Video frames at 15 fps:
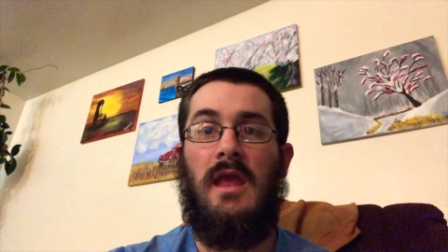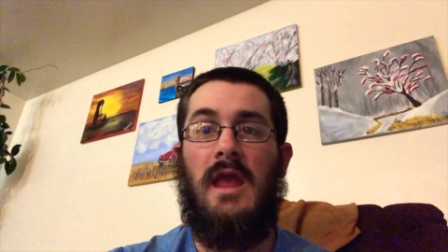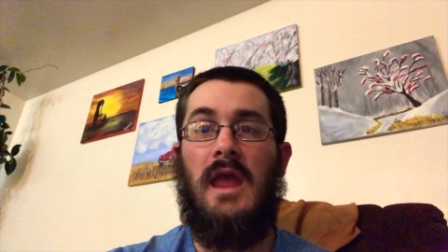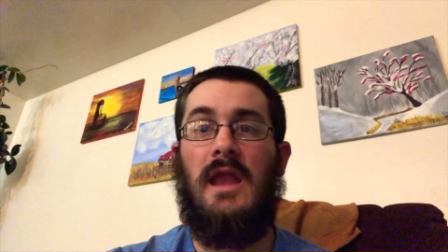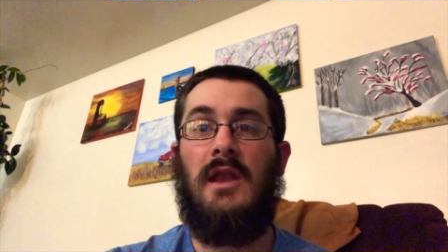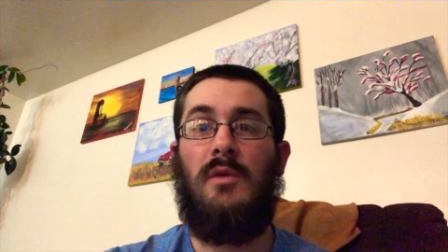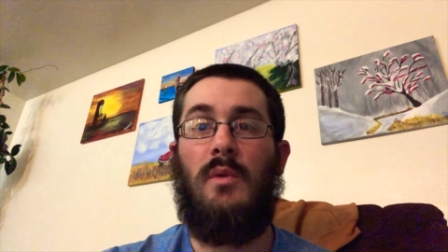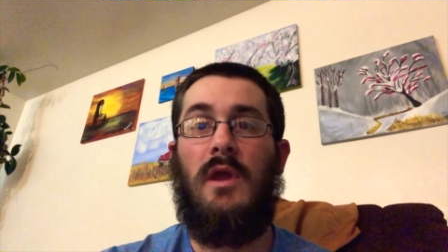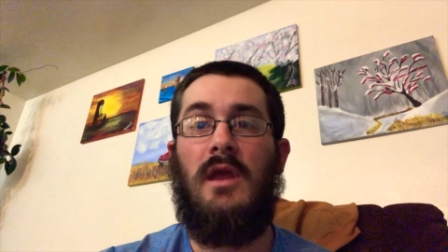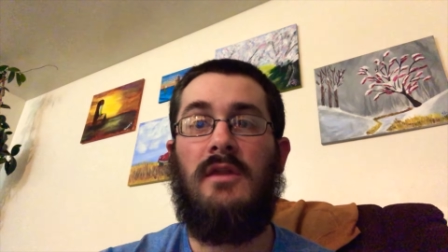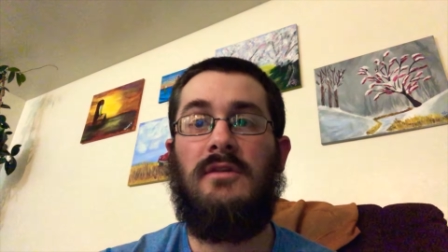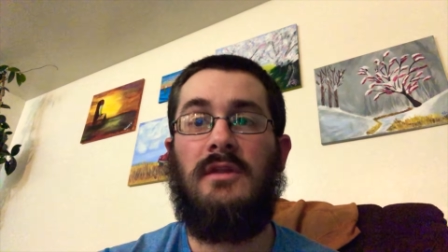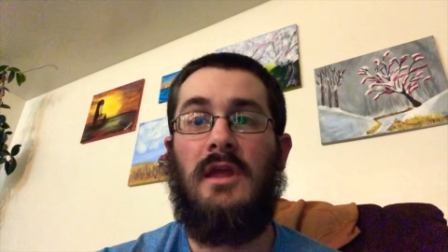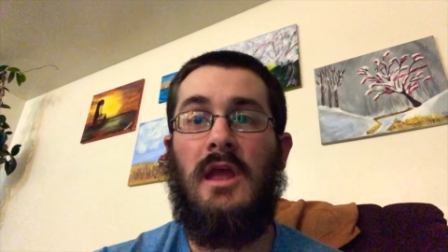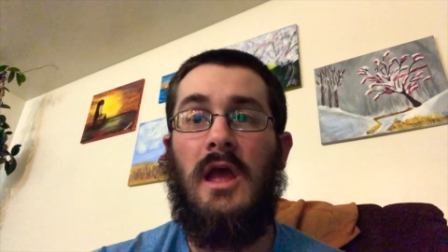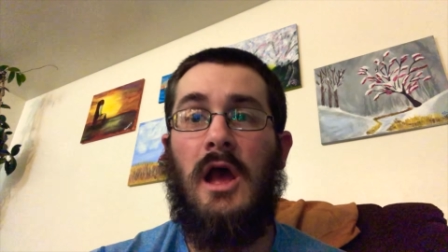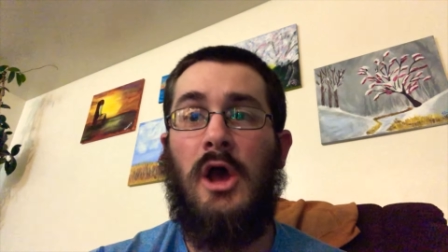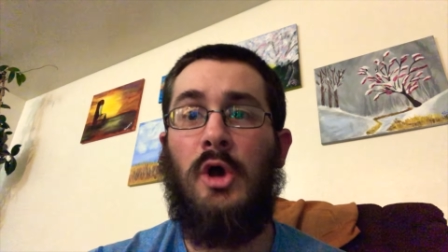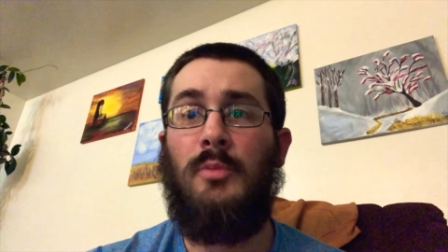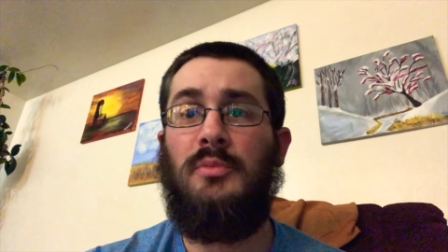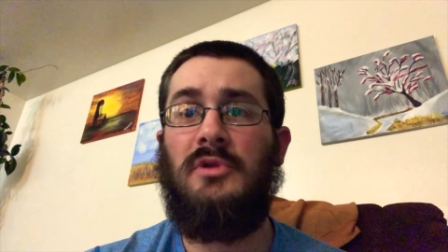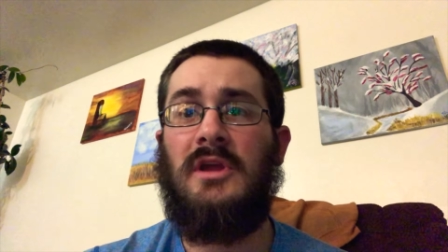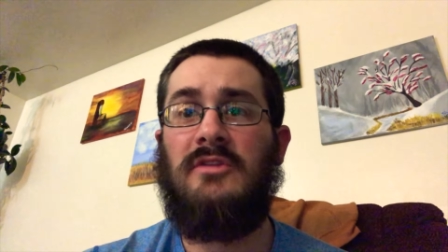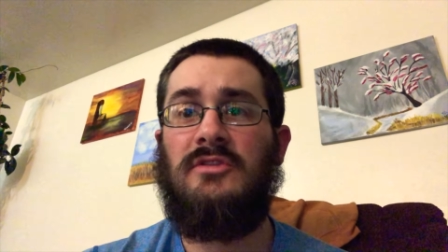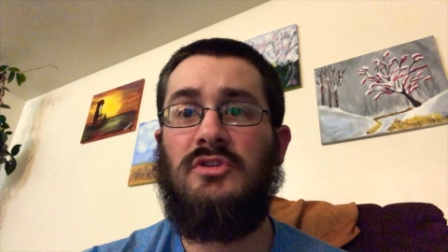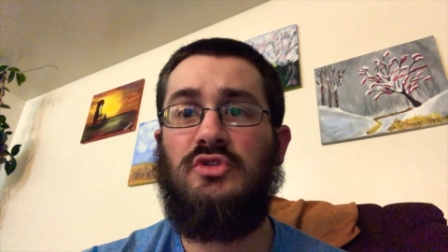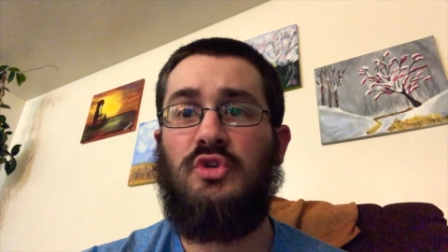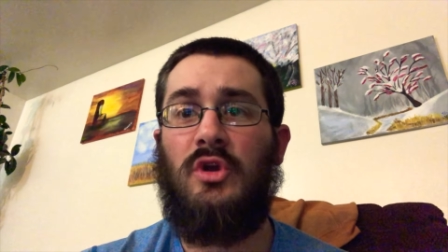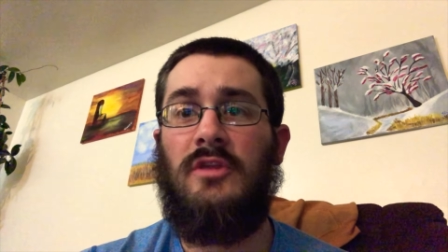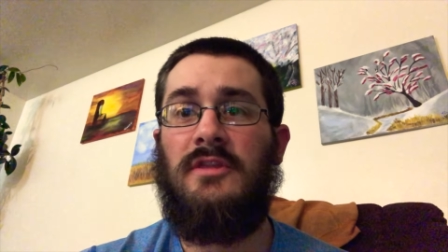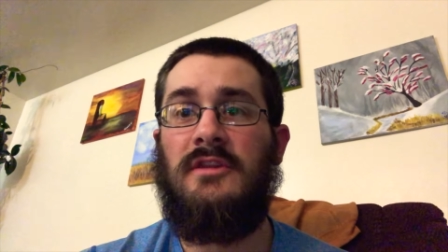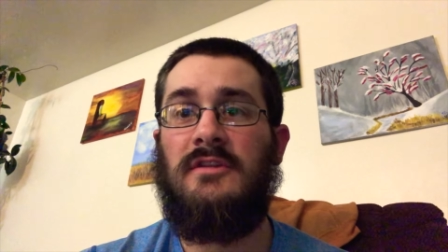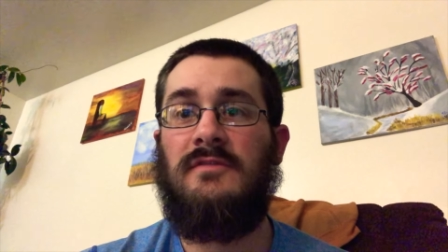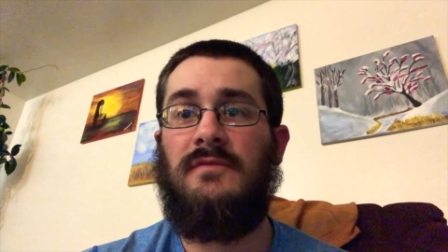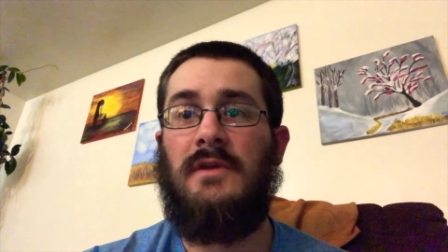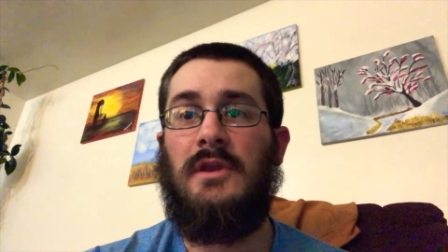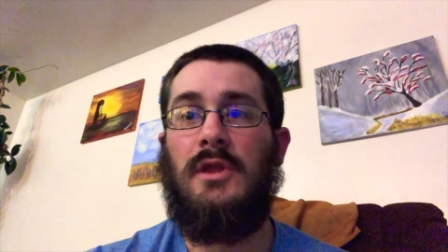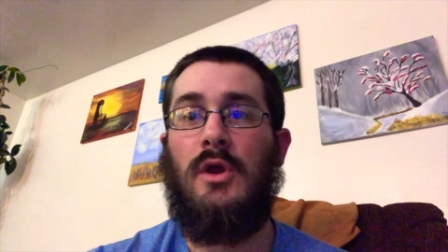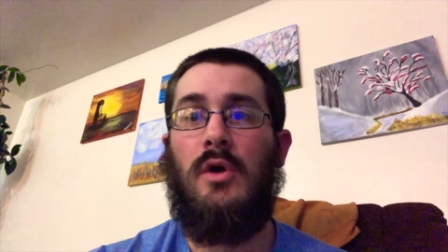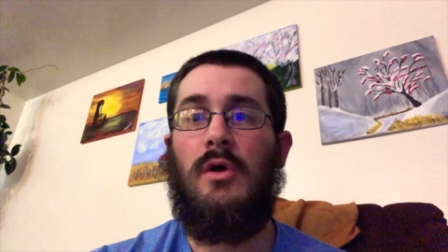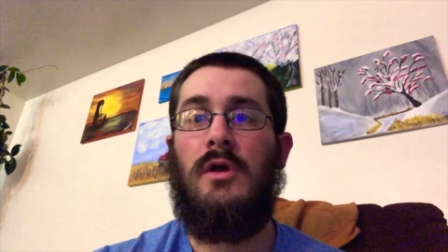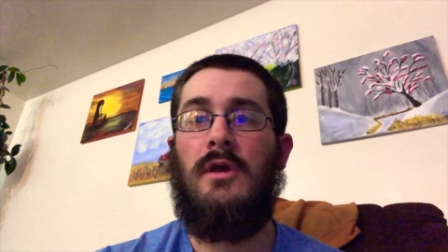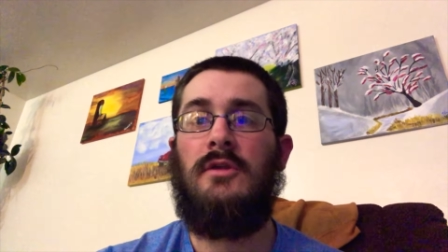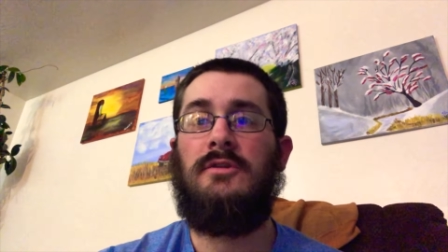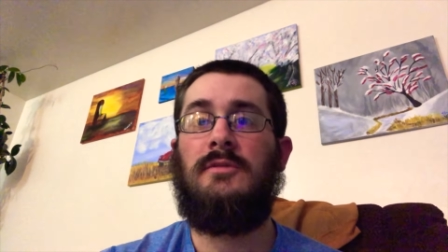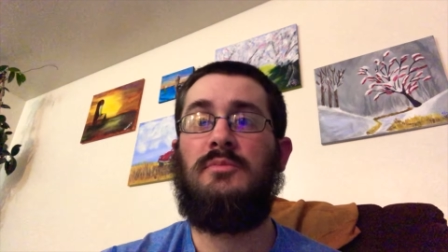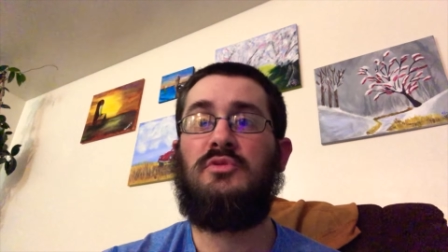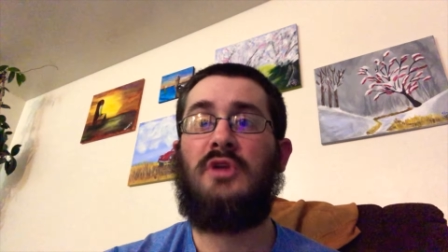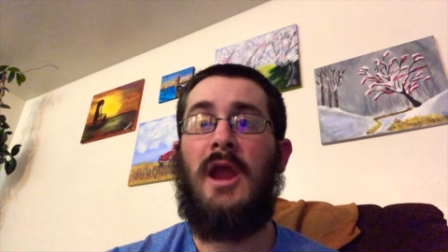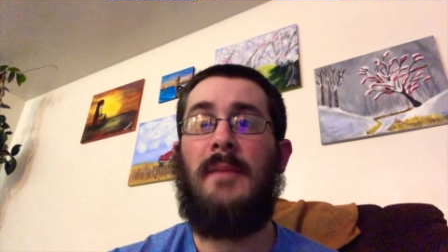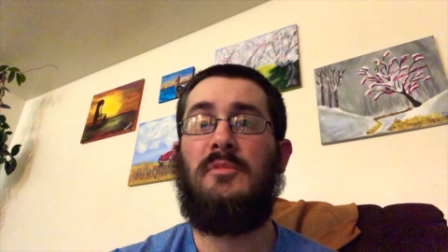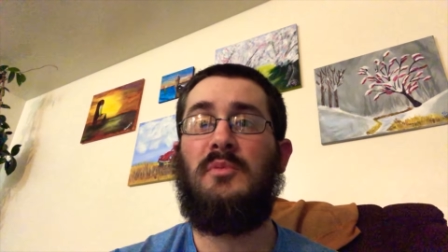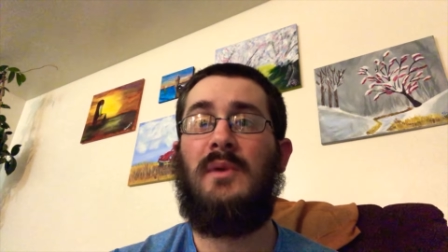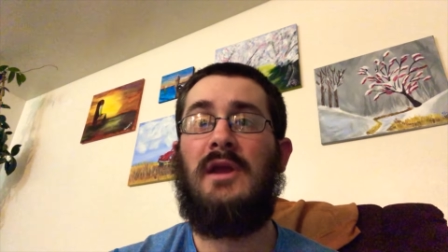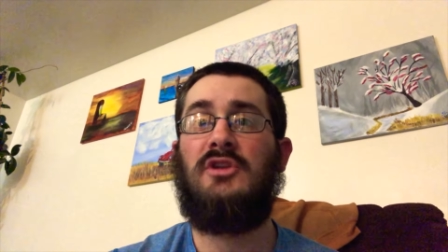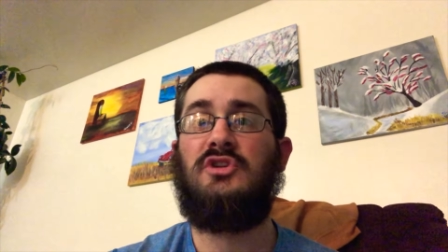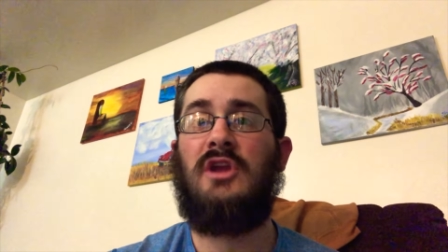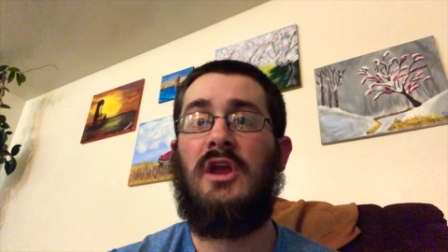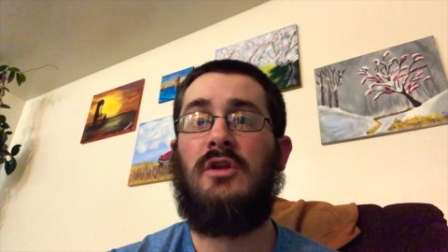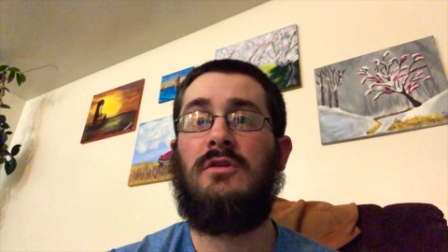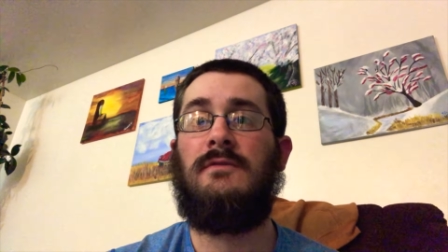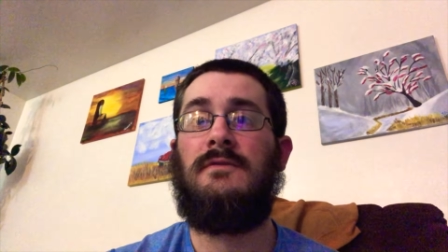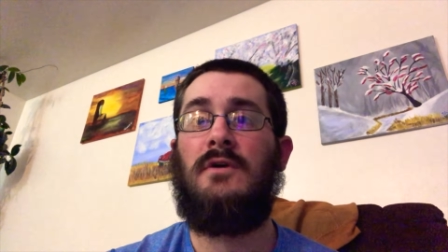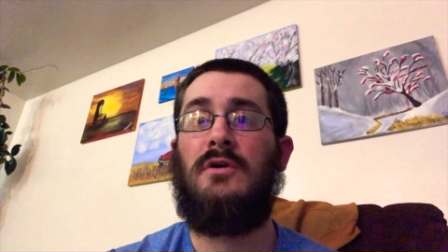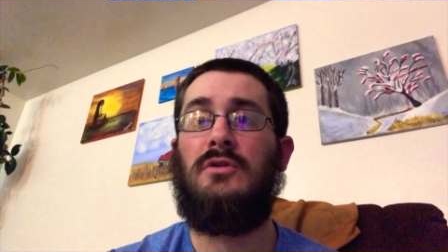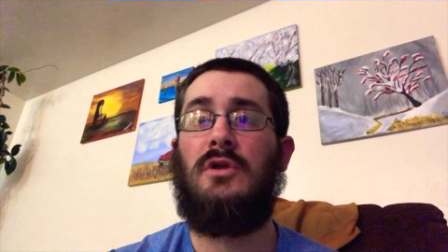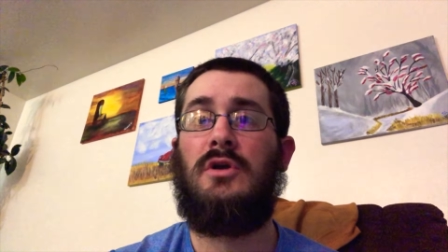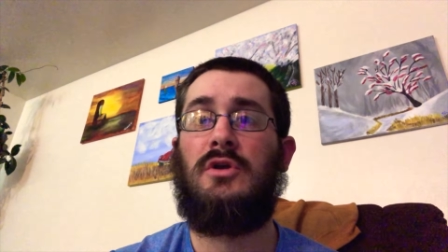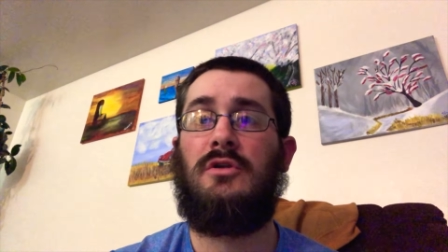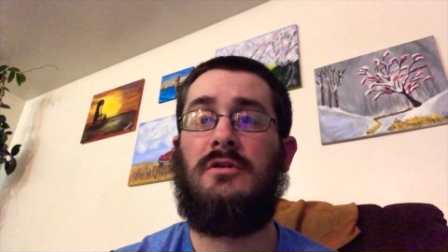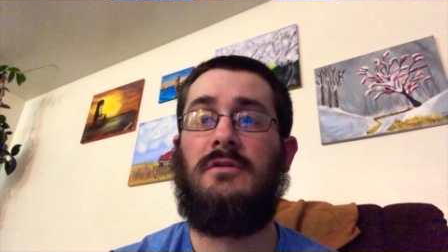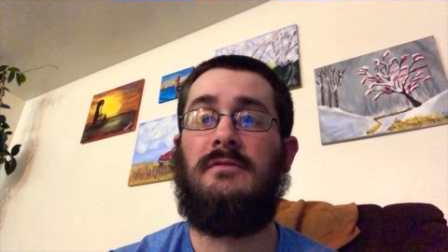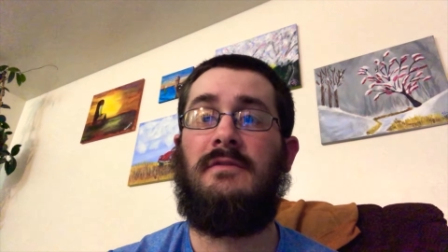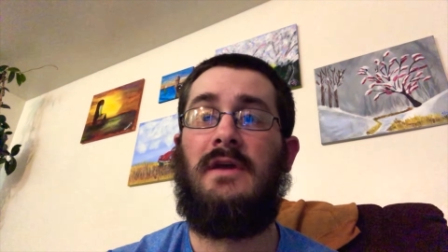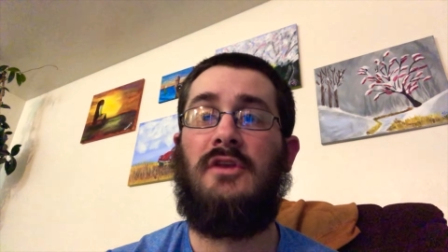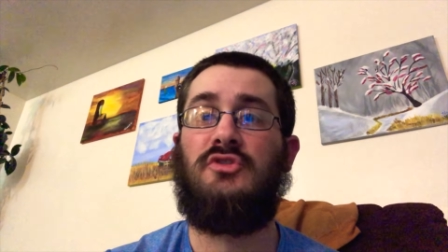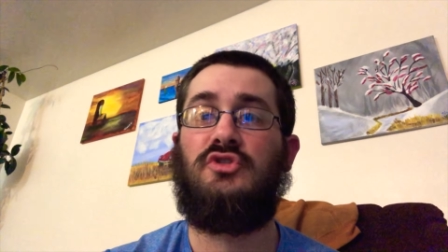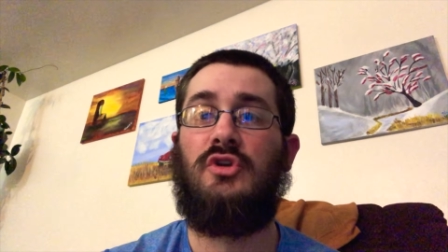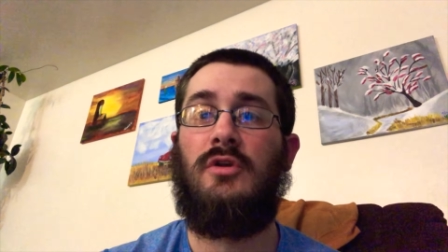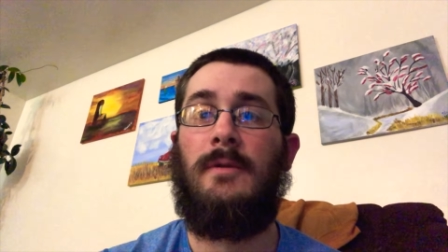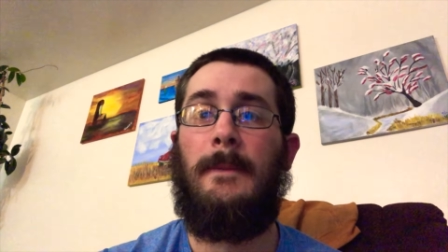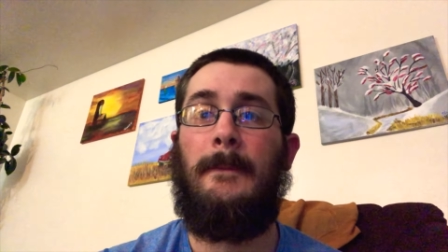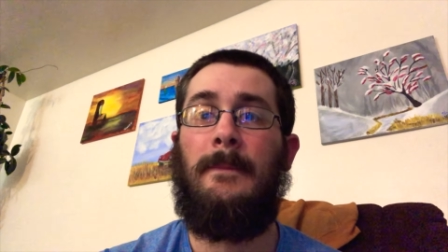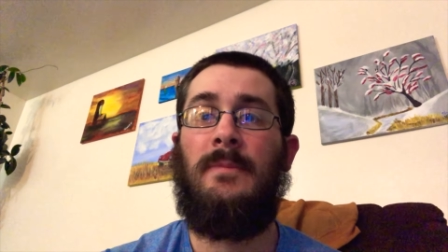Anyways, I hope you guys enjoyed this video. Subscribe to my channel follow along on our adventure.